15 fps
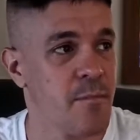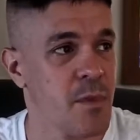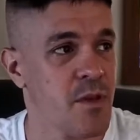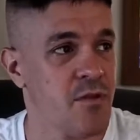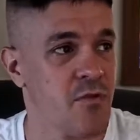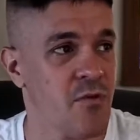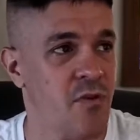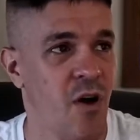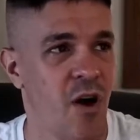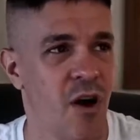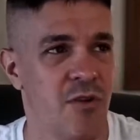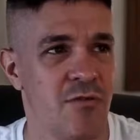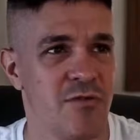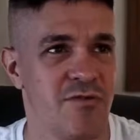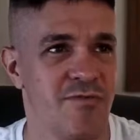sort of
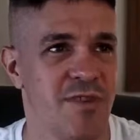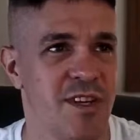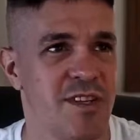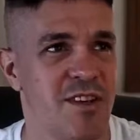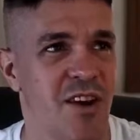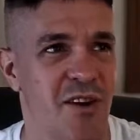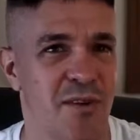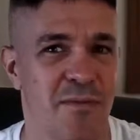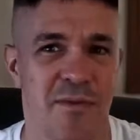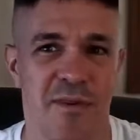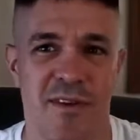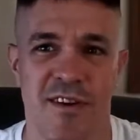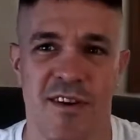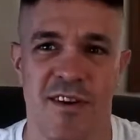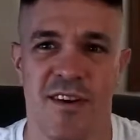hosiery type,
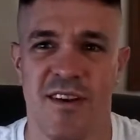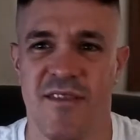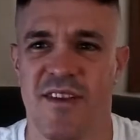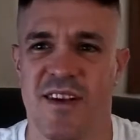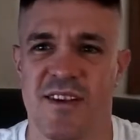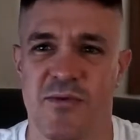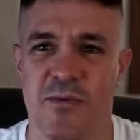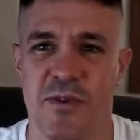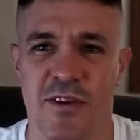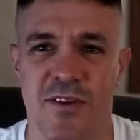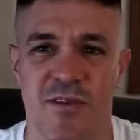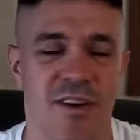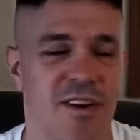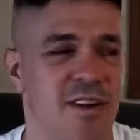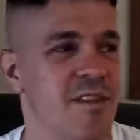if that's what you
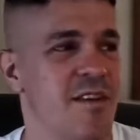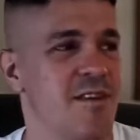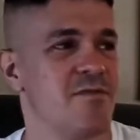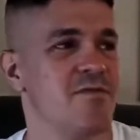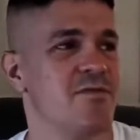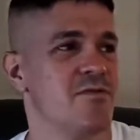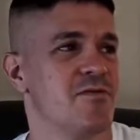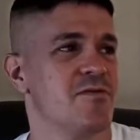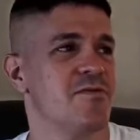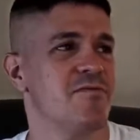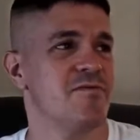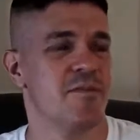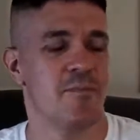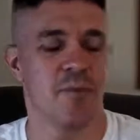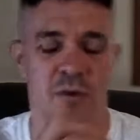call it, those sorts of
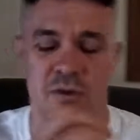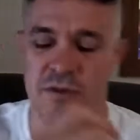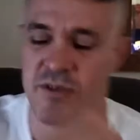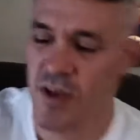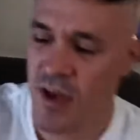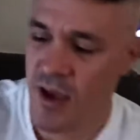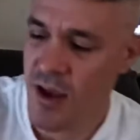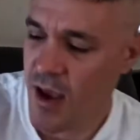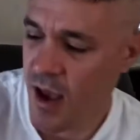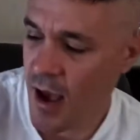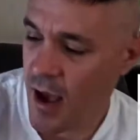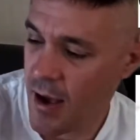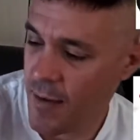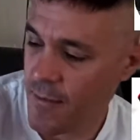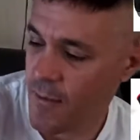supports.
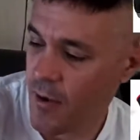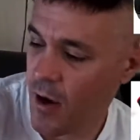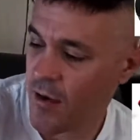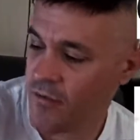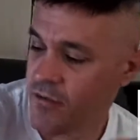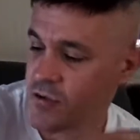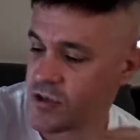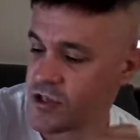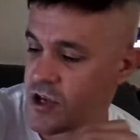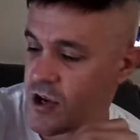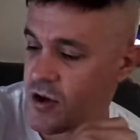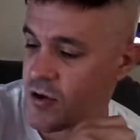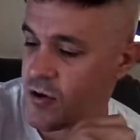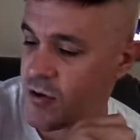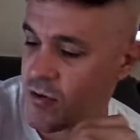I've
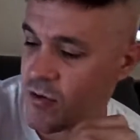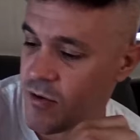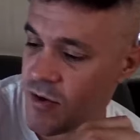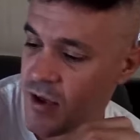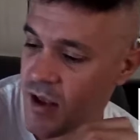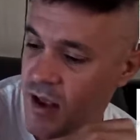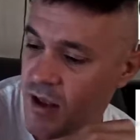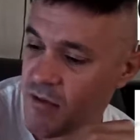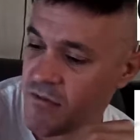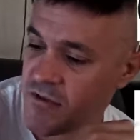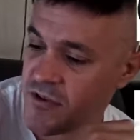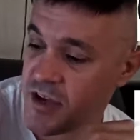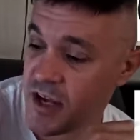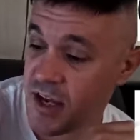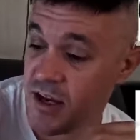also
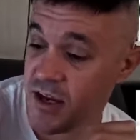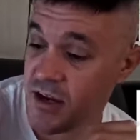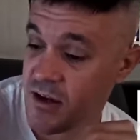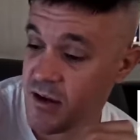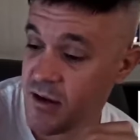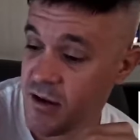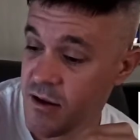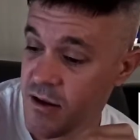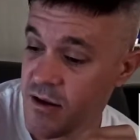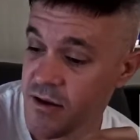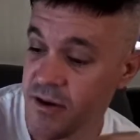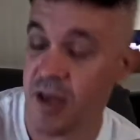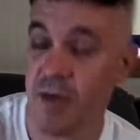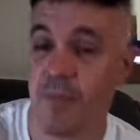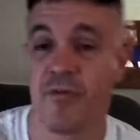seen
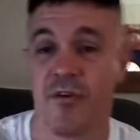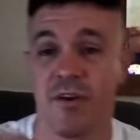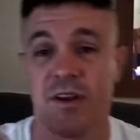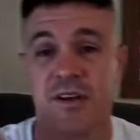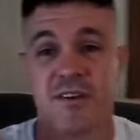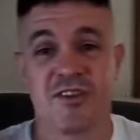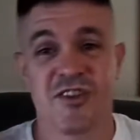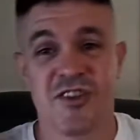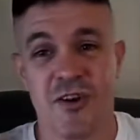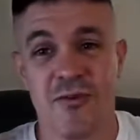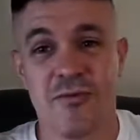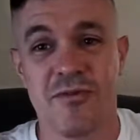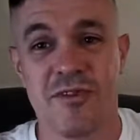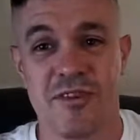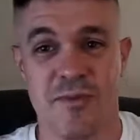neoprene
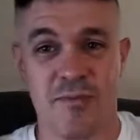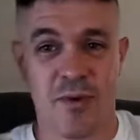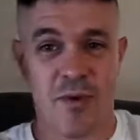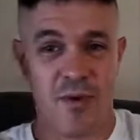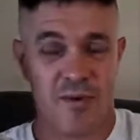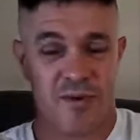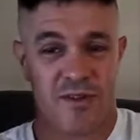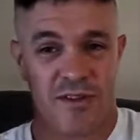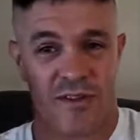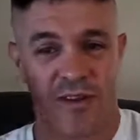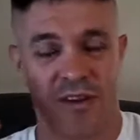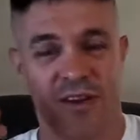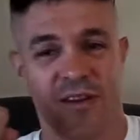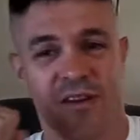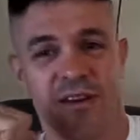shoulder supports.
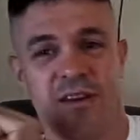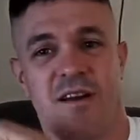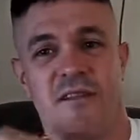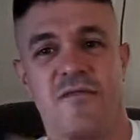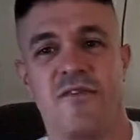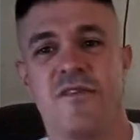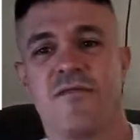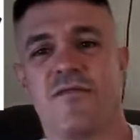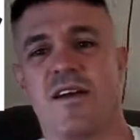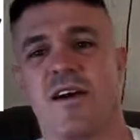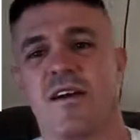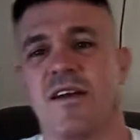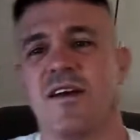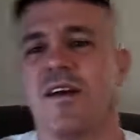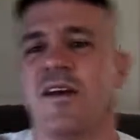You know, if you've like